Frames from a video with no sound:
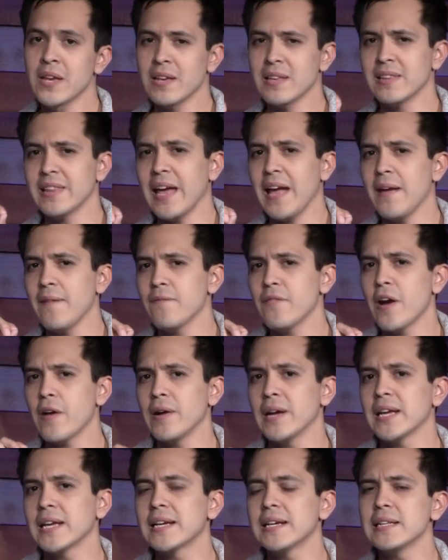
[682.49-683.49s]
They
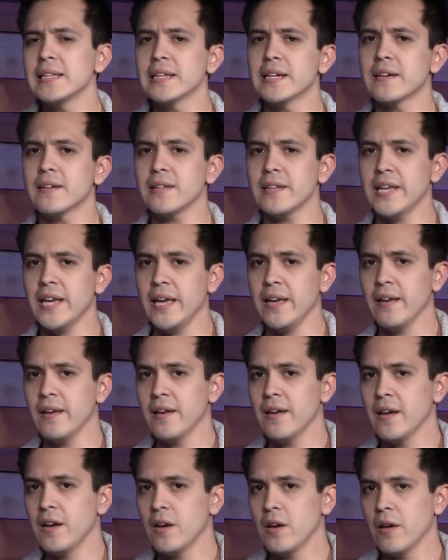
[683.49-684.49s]
very clearly
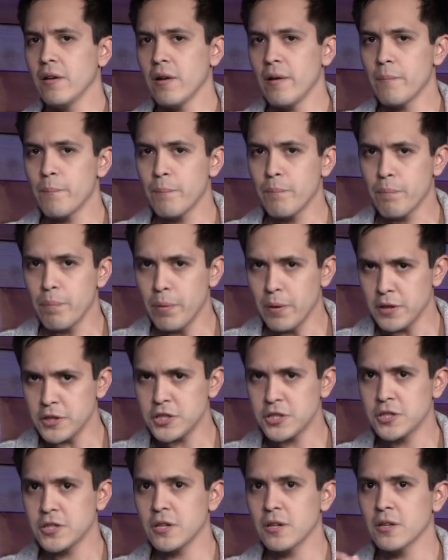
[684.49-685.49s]

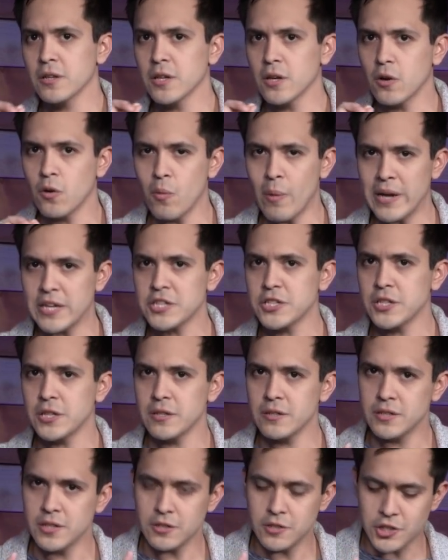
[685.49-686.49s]
pushed the
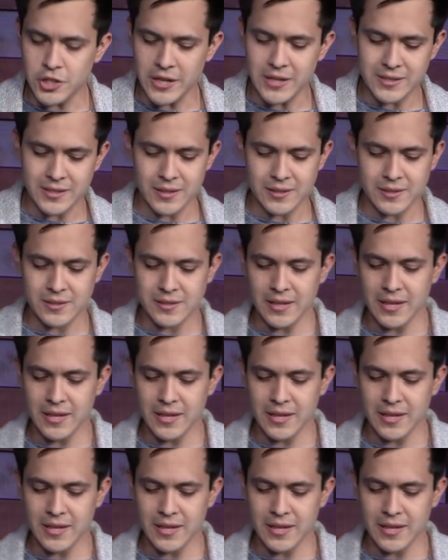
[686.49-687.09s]
question to Jesus.